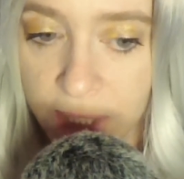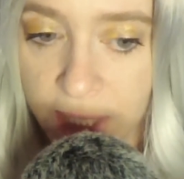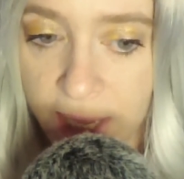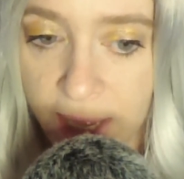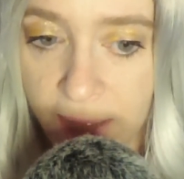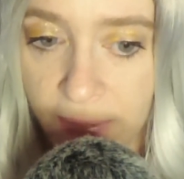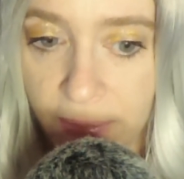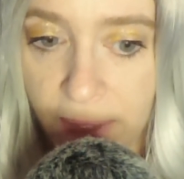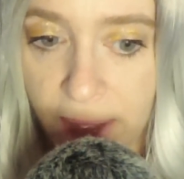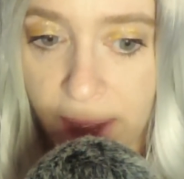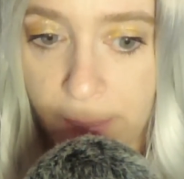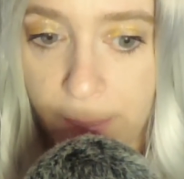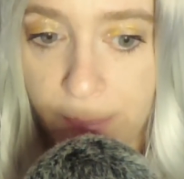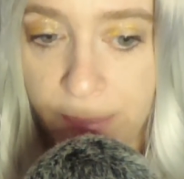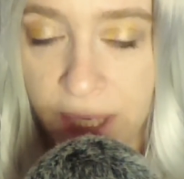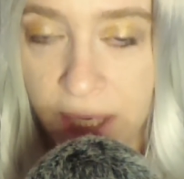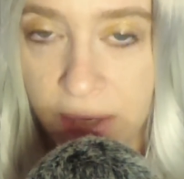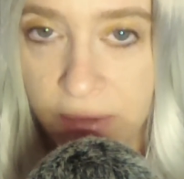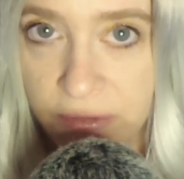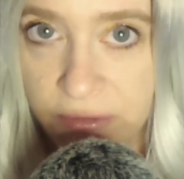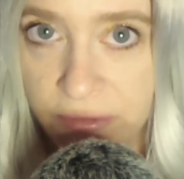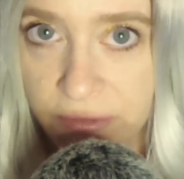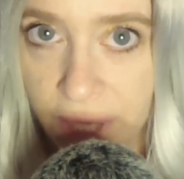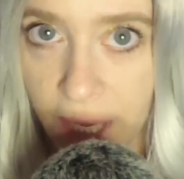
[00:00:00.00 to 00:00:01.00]
had that
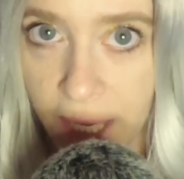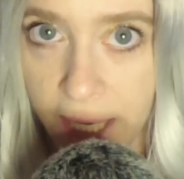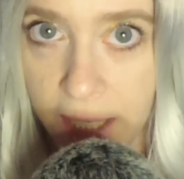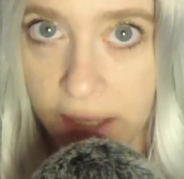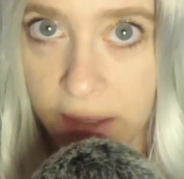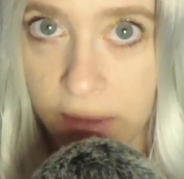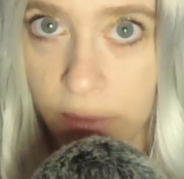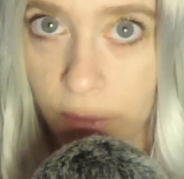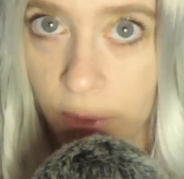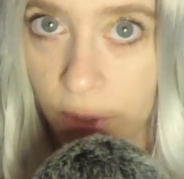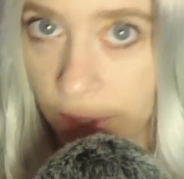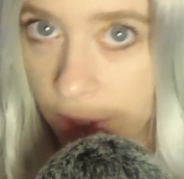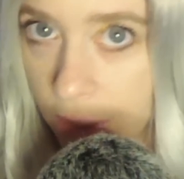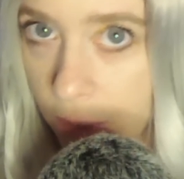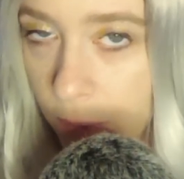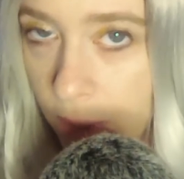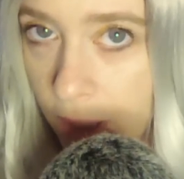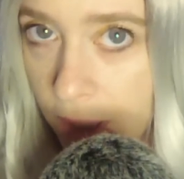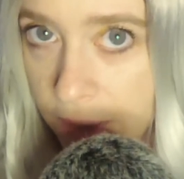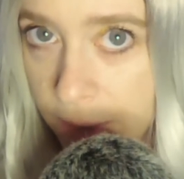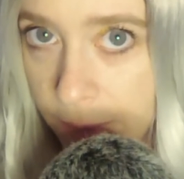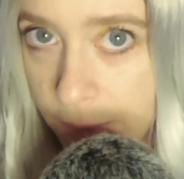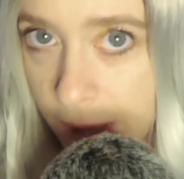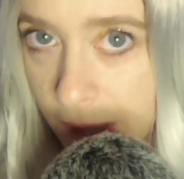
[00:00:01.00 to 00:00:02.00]
big fight where he
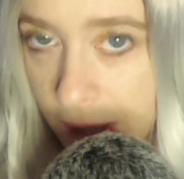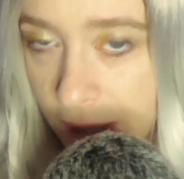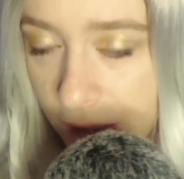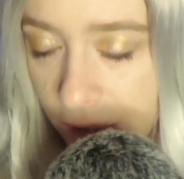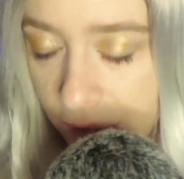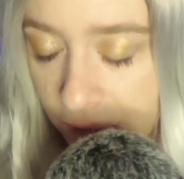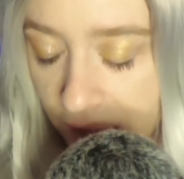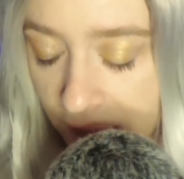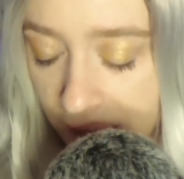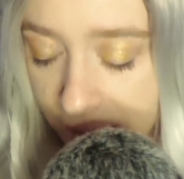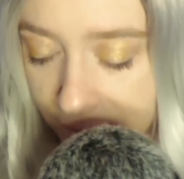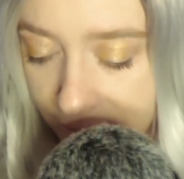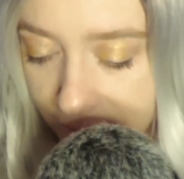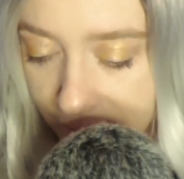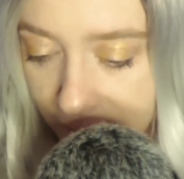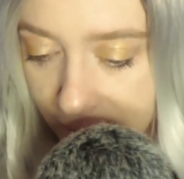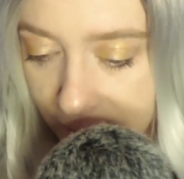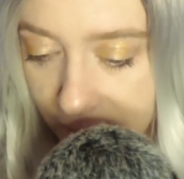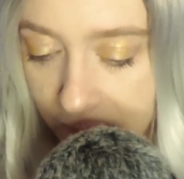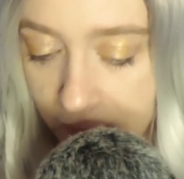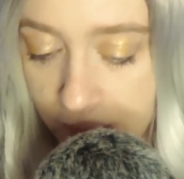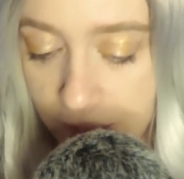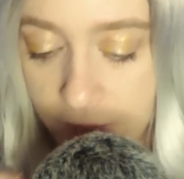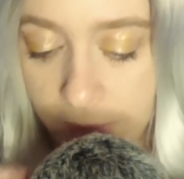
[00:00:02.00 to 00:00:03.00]
wound up getting
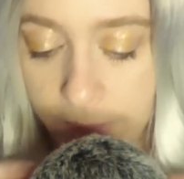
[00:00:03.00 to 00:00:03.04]
arrested